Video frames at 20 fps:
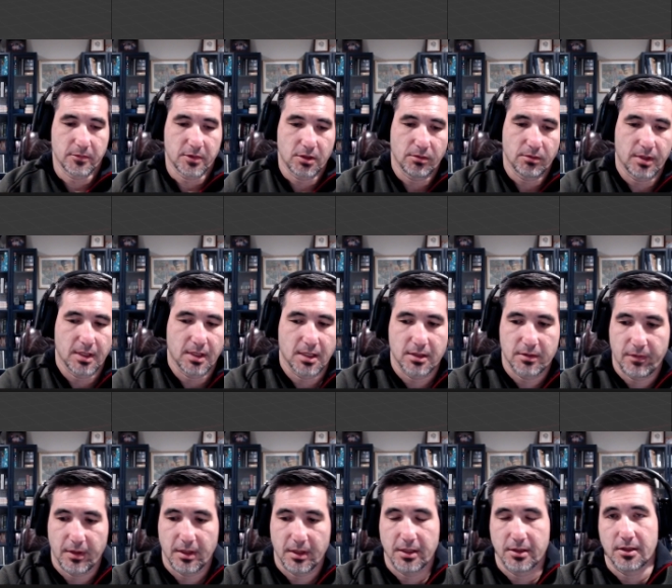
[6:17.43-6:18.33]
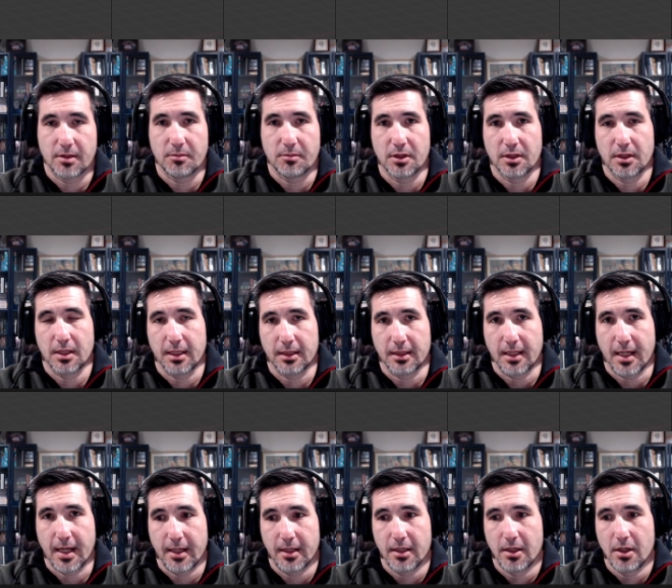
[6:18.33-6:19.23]
do things fairly similar like
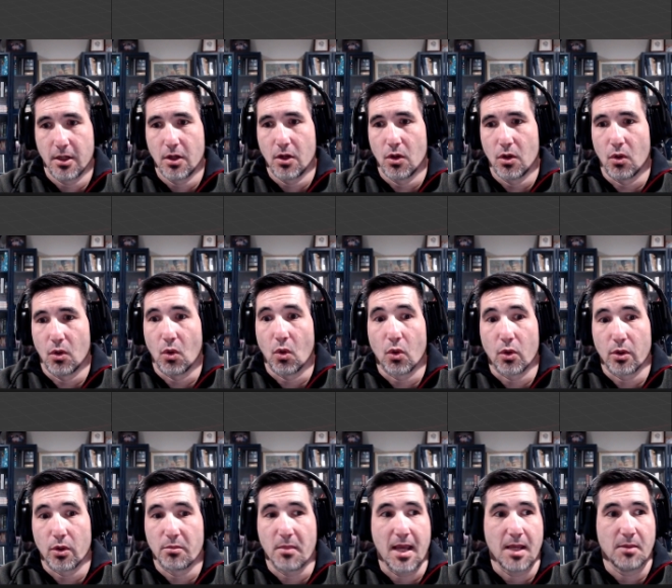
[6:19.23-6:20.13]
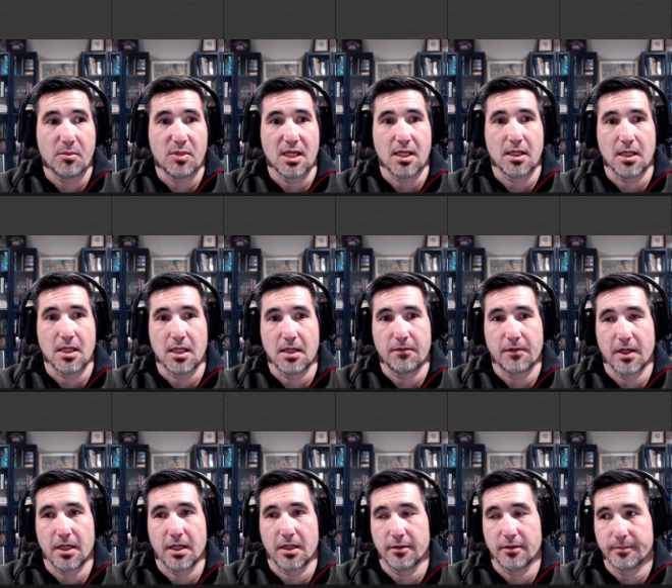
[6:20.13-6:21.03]
that. Or maybe
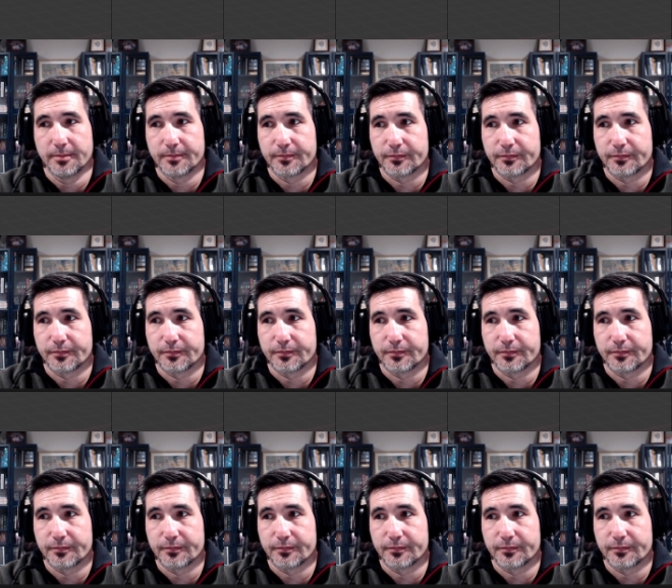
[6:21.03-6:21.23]
even